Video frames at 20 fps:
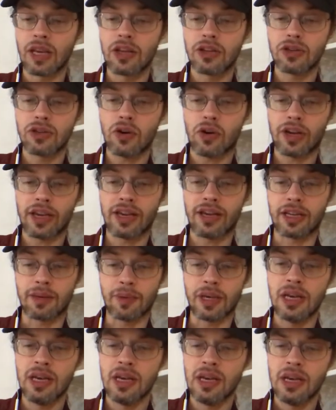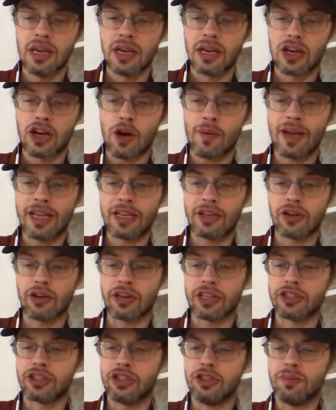Talking at him, commenting on
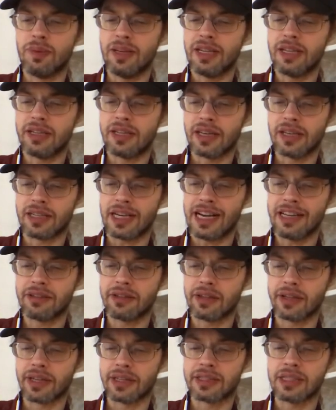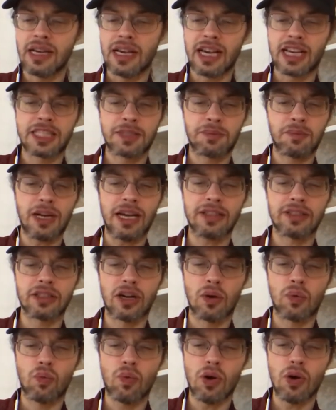his stupidity and idleness, expressing
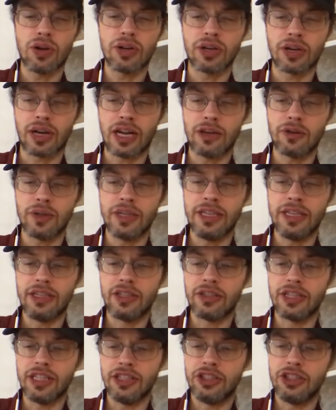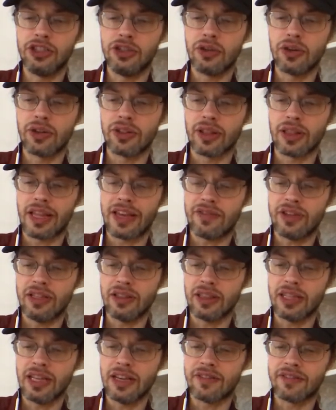her wonder how he could endure the life he
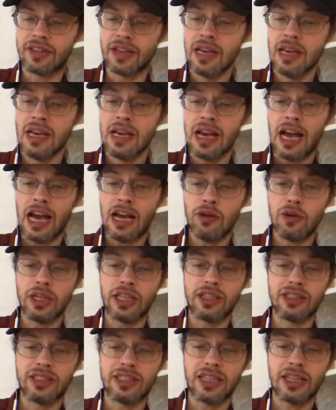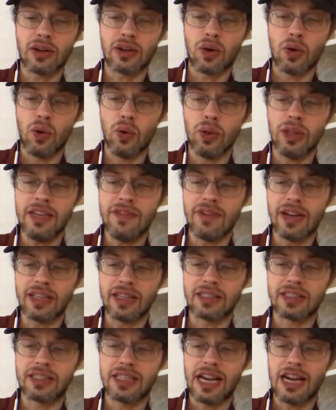lived, how he could sit a whole evening
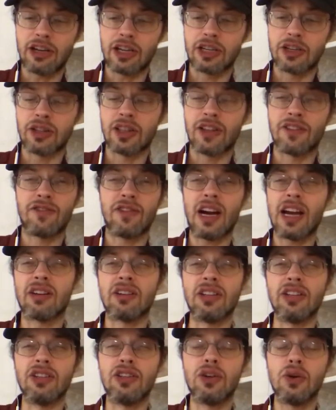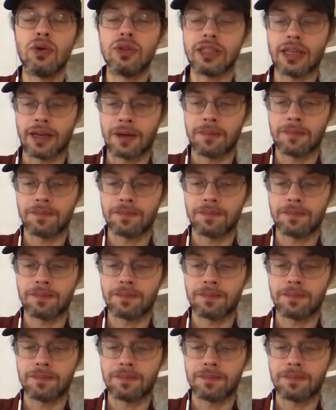staring into the fire and dozing.